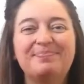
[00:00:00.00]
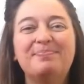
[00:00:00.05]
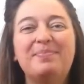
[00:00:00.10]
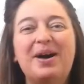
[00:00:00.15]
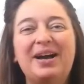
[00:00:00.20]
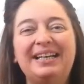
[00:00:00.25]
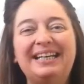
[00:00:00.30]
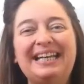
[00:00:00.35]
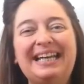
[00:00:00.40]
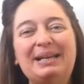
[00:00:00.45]

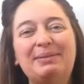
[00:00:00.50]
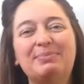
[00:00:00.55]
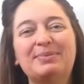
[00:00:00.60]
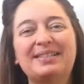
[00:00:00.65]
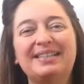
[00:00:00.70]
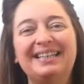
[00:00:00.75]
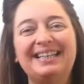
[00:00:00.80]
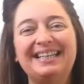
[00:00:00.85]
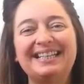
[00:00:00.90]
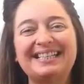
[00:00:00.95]
my
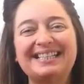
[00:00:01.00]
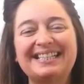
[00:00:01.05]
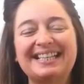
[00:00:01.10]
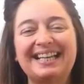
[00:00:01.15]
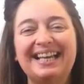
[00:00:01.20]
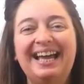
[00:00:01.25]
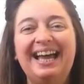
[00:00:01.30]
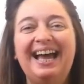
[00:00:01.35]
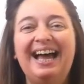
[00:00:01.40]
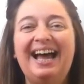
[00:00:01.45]
name's Liz,
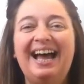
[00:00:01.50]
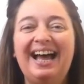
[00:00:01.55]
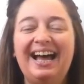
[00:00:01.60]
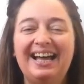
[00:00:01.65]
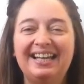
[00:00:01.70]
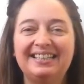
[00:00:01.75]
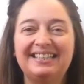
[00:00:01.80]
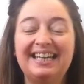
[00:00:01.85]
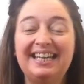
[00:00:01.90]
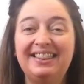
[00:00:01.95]

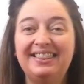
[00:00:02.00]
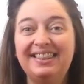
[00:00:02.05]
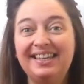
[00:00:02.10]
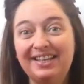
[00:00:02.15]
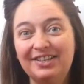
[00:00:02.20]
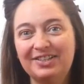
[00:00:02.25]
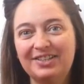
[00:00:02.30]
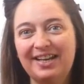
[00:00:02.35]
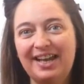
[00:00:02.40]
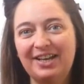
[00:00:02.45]
and in
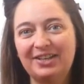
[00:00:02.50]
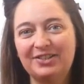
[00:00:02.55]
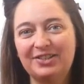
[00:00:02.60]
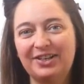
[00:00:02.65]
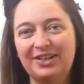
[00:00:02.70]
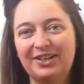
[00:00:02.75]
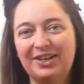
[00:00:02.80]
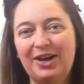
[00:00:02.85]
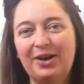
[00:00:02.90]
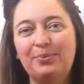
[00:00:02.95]
this lesson